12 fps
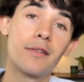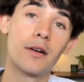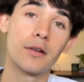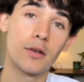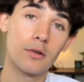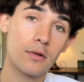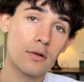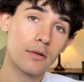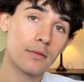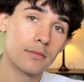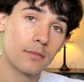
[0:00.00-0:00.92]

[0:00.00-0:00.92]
on Google,